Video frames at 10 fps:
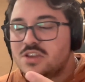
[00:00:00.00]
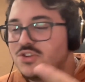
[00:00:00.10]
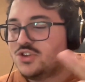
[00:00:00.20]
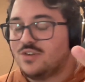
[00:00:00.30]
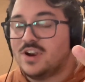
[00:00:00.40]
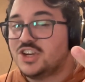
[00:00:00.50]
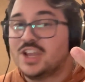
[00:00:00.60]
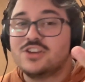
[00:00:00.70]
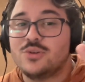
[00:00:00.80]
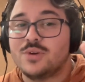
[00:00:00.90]
stretching
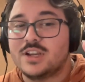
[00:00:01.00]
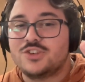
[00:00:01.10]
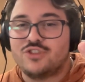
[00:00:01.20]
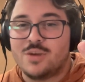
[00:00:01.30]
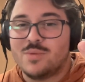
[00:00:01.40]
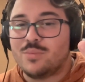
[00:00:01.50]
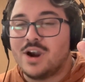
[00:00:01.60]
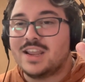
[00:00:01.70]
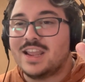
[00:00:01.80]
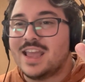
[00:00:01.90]
it to an extreme and
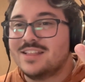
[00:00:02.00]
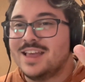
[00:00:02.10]
breaking it,